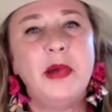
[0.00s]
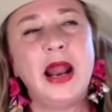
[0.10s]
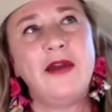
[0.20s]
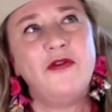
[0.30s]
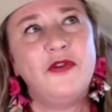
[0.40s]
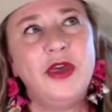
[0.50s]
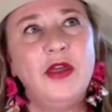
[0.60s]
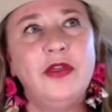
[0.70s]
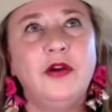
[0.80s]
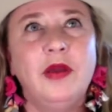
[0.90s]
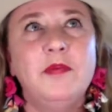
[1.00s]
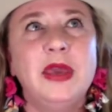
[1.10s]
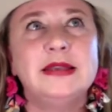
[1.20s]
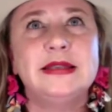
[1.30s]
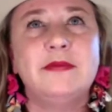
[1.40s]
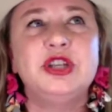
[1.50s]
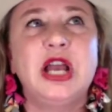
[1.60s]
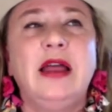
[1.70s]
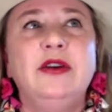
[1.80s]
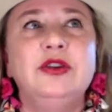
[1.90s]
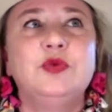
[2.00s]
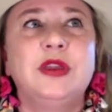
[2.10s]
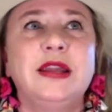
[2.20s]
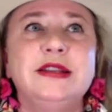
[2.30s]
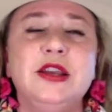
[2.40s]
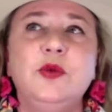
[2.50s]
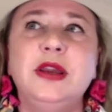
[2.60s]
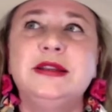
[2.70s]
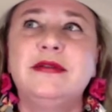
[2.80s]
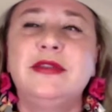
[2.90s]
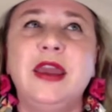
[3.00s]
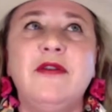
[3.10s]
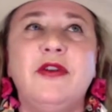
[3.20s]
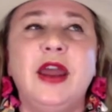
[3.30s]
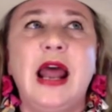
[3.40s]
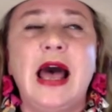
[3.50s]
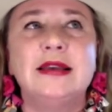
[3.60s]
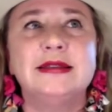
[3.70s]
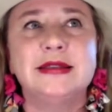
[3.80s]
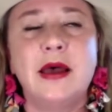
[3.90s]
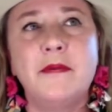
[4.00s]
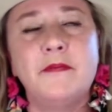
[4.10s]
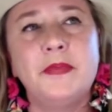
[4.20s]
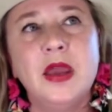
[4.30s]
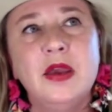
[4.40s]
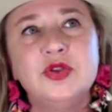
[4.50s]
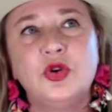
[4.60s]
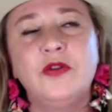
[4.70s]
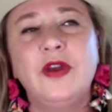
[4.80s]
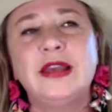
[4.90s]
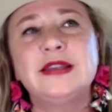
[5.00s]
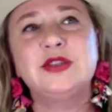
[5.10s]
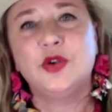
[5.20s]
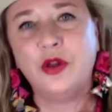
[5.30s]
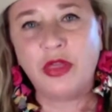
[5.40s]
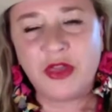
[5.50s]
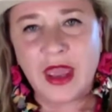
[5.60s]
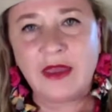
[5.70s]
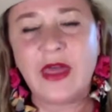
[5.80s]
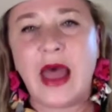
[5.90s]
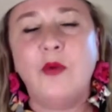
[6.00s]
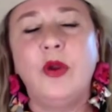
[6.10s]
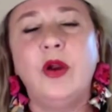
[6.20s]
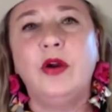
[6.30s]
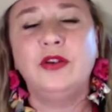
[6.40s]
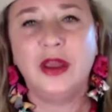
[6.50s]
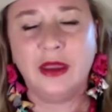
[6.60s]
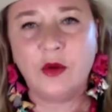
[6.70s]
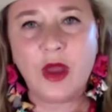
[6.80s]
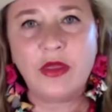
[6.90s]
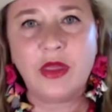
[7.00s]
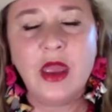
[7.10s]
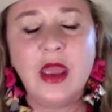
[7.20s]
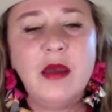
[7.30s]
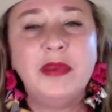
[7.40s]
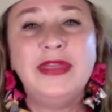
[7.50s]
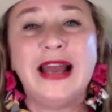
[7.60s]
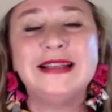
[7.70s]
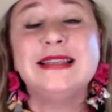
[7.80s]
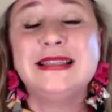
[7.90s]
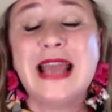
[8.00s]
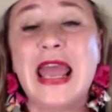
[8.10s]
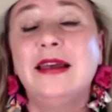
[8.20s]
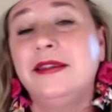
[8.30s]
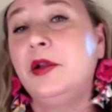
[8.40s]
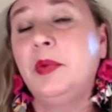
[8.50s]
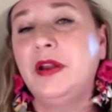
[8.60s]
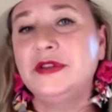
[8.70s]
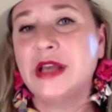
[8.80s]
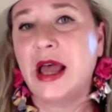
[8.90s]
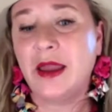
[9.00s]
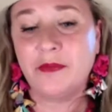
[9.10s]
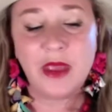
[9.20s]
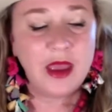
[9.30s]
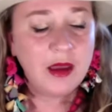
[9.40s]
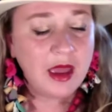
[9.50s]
but I feel there can be some challenge with continuing to think of it as some sort of external thing that we are dealing with. But that does take a little bit of time.